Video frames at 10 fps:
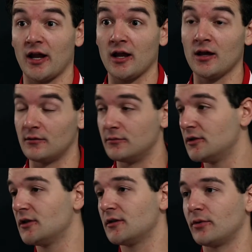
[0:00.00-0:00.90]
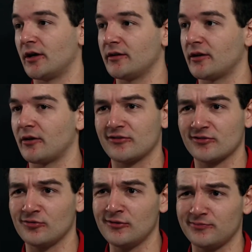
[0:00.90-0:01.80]
of him, but, at
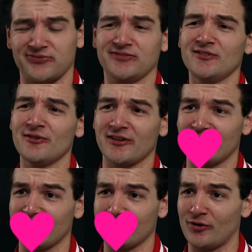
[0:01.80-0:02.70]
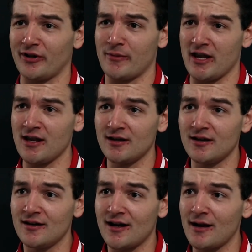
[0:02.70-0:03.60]
school, no one can bully me.
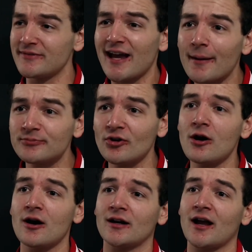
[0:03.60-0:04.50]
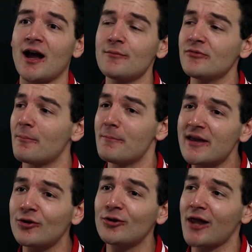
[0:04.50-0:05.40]
I'm top dog. I'm the
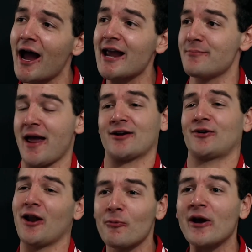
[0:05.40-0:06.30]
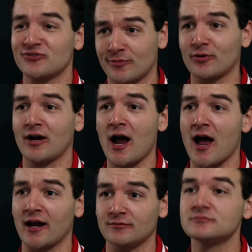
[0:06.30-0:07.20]
middle linebacker at Westerberg
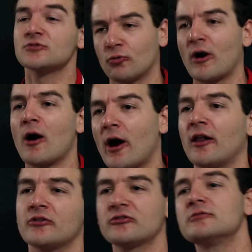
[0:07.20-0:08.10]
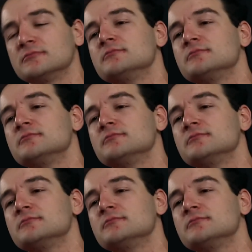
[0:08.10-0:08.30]
High. Go Rottweilers.